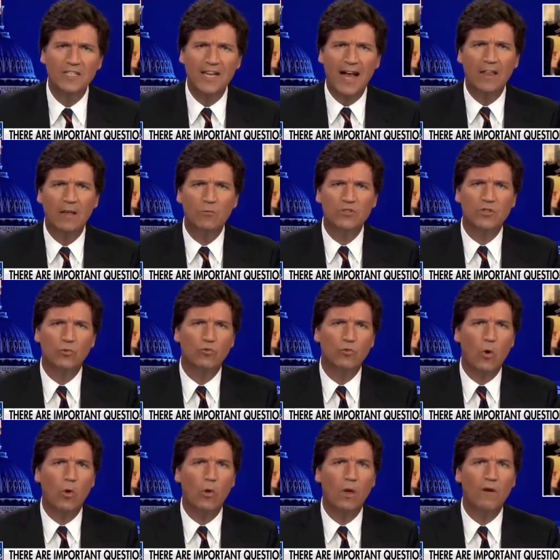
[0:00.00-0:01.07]
What exactly was the
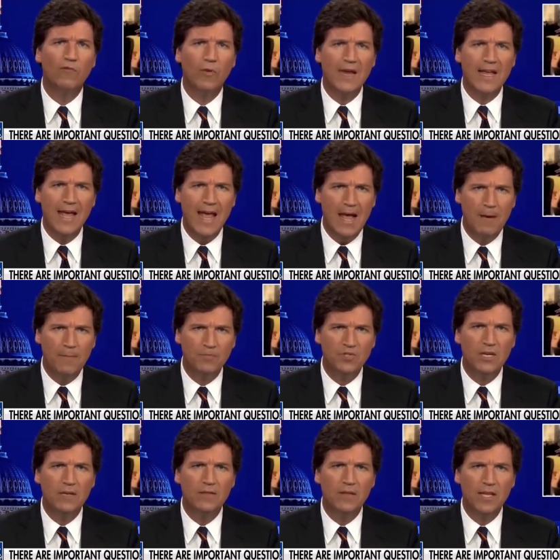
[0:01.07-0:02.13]
role of Ray
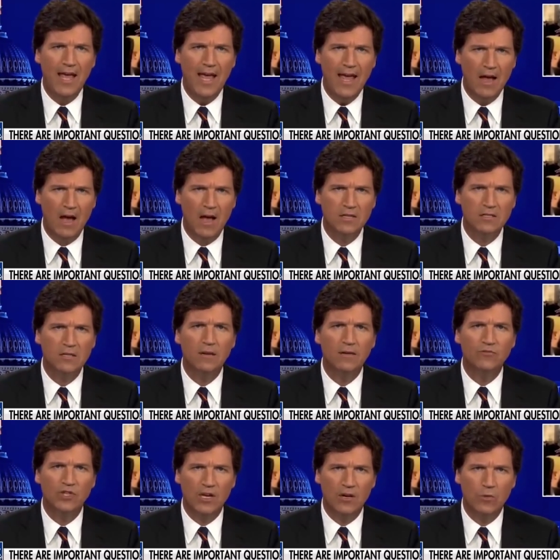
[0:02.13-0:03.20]
Epps in the
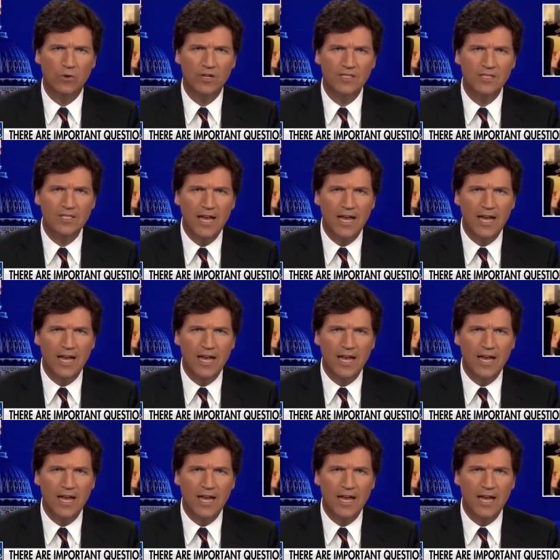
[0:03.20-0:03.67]
chaos of January